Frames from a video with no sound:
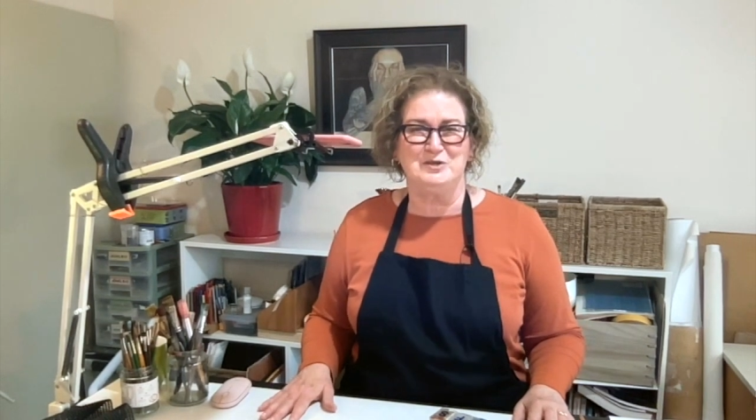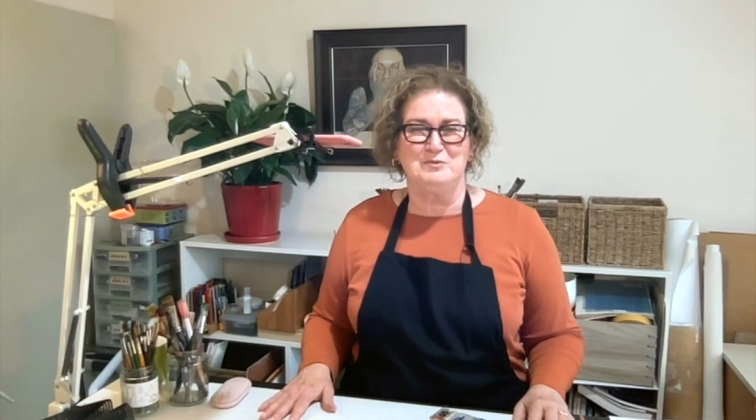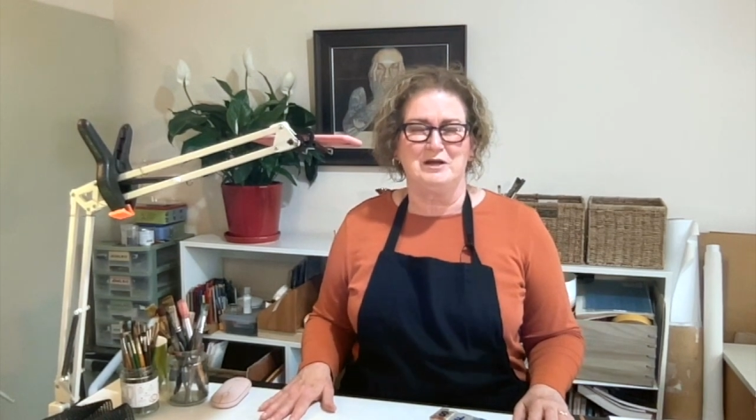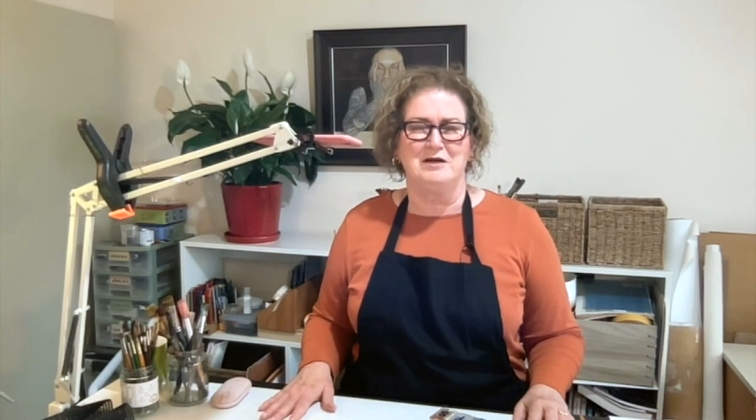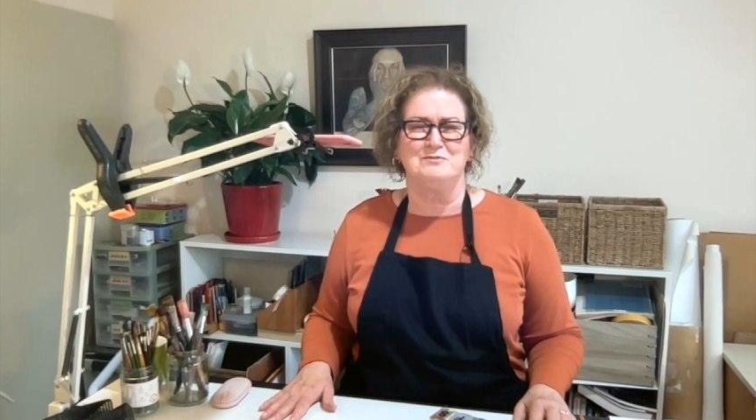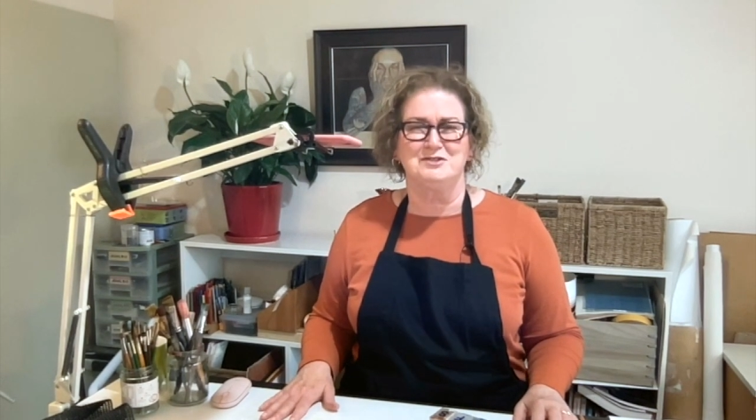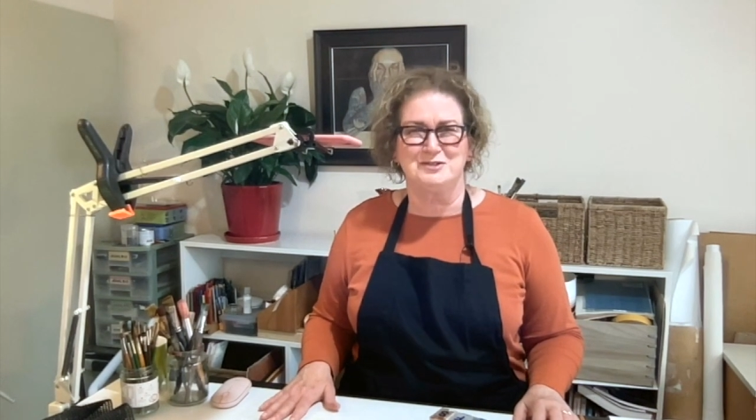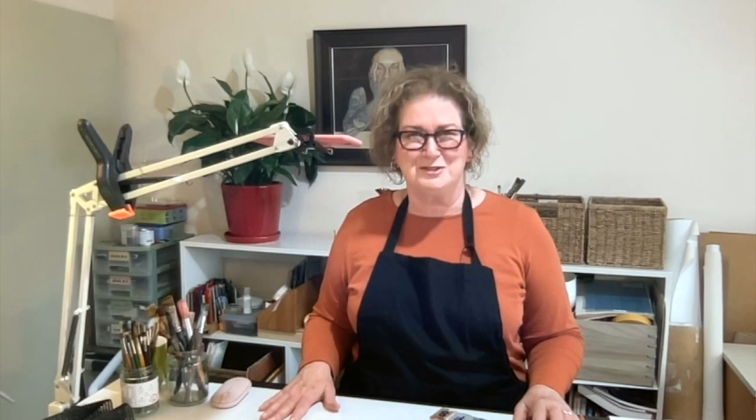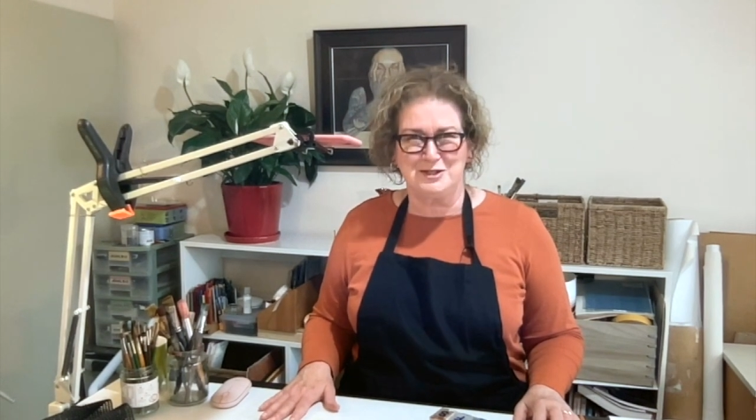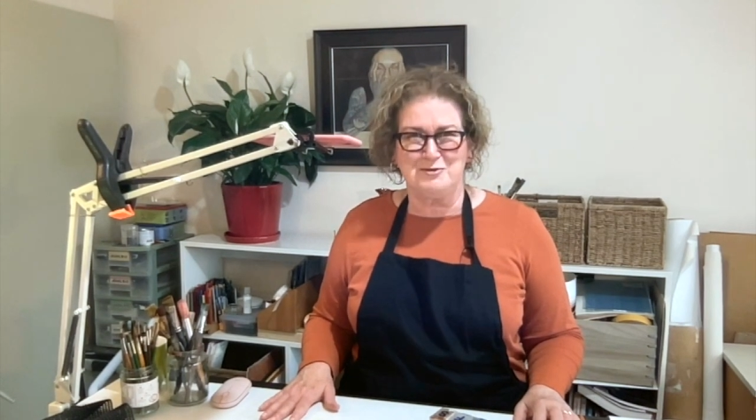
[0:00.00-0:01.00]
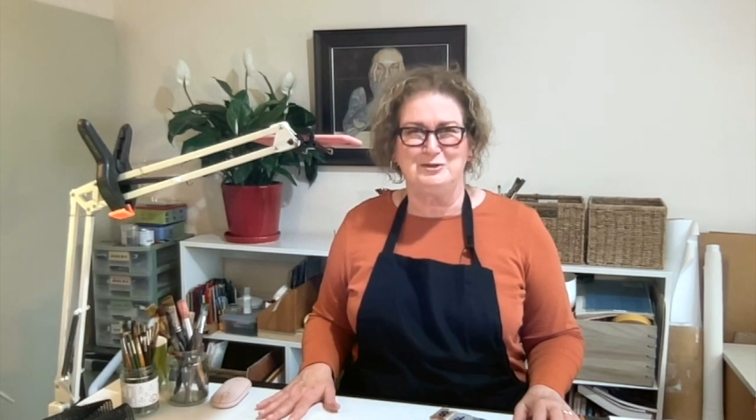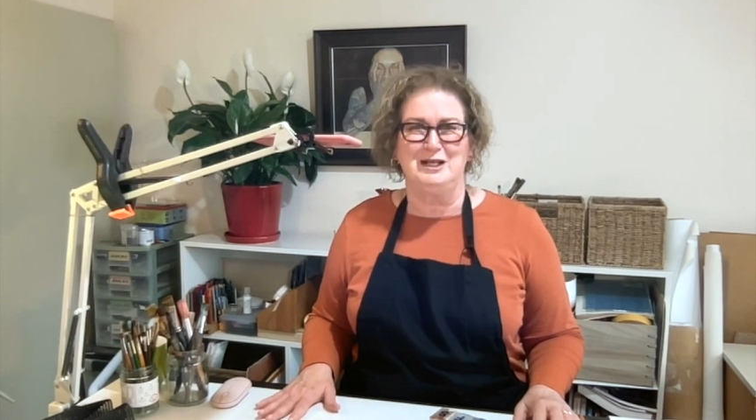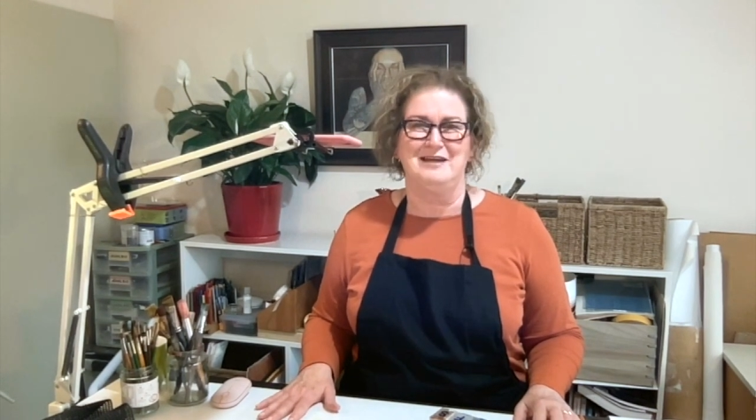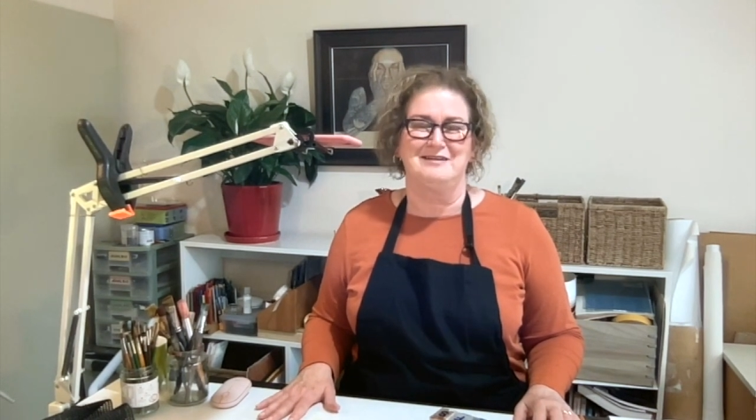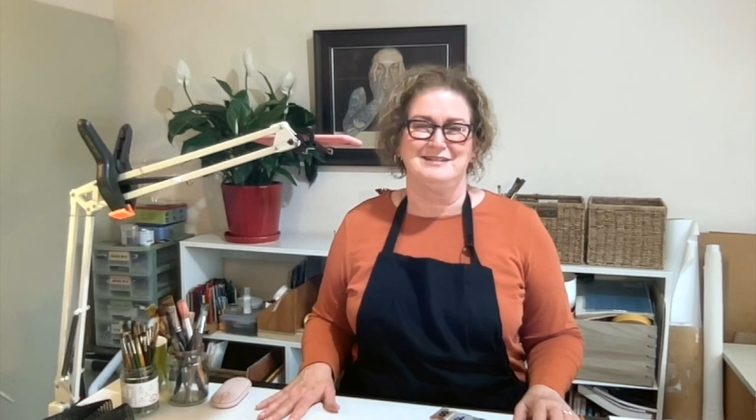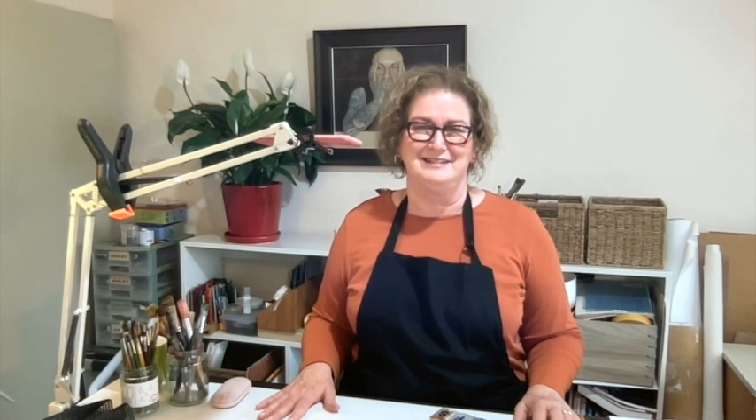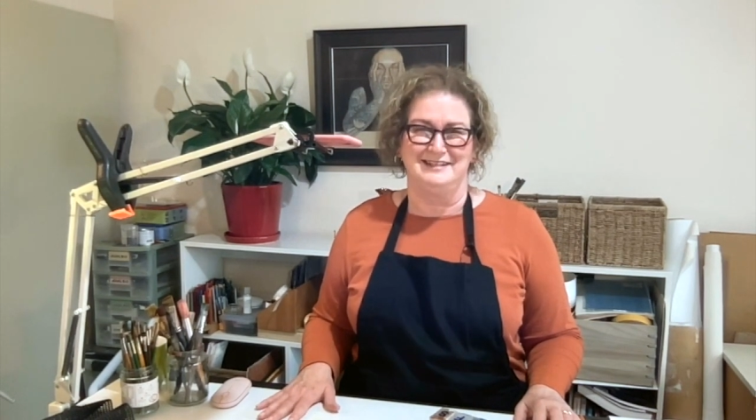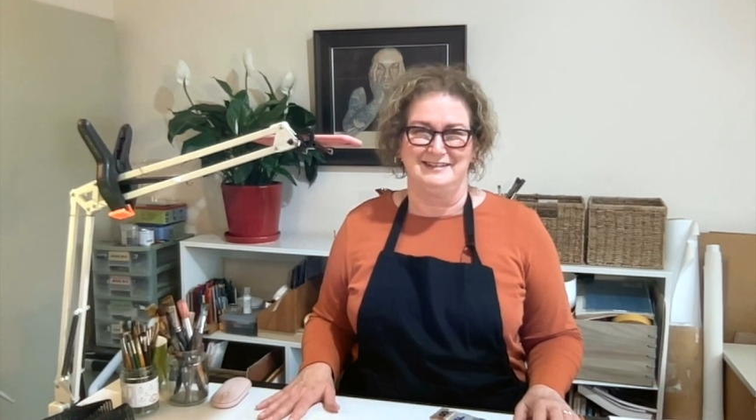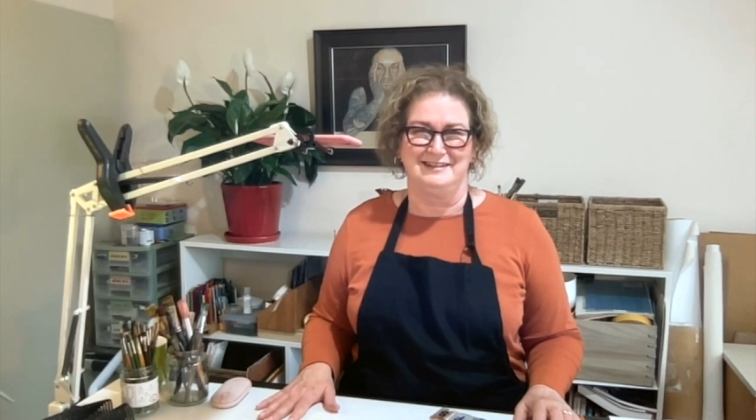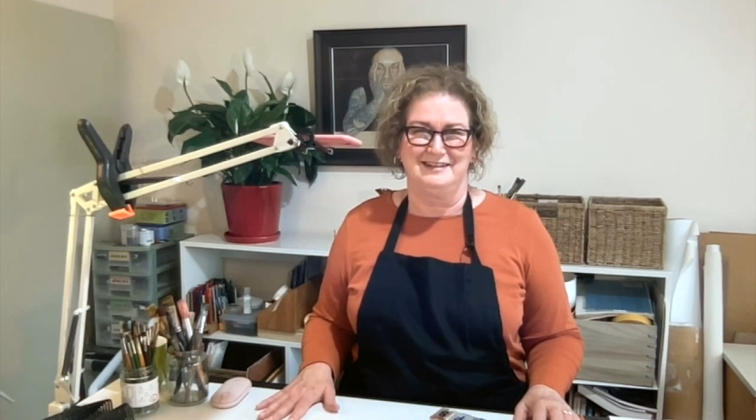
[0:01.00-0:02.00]
but I'm so glad I
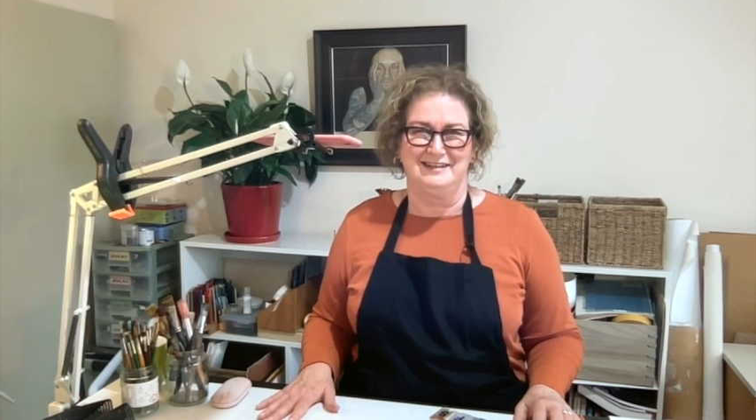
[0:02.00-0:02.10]
did.